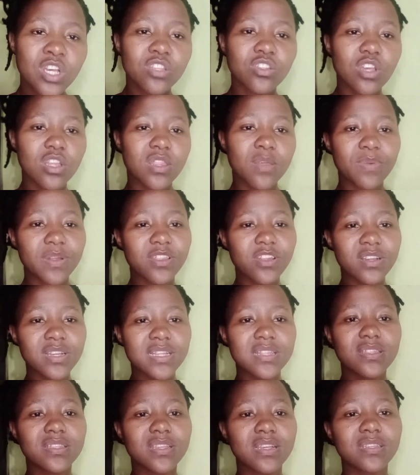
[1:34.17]
So the
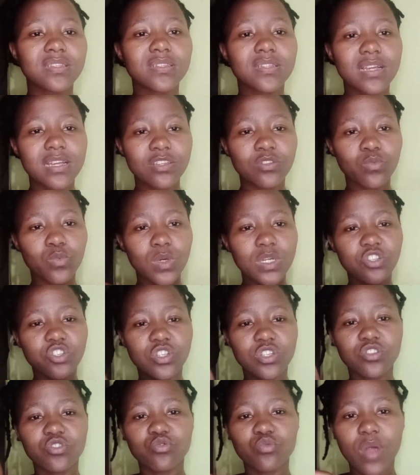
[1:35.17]
Bartholin cyst was
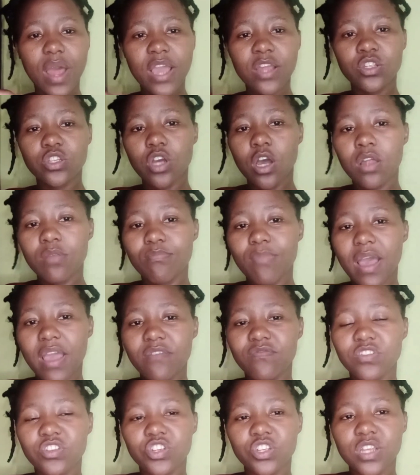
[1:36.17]
just right on my
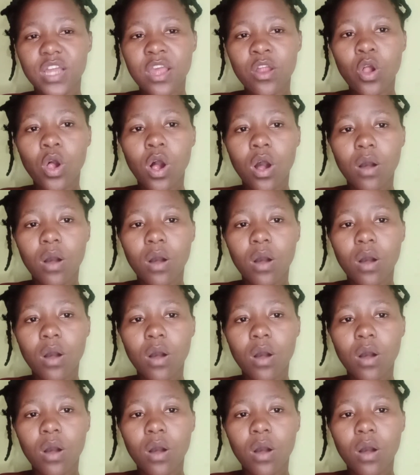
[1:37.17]
vaginal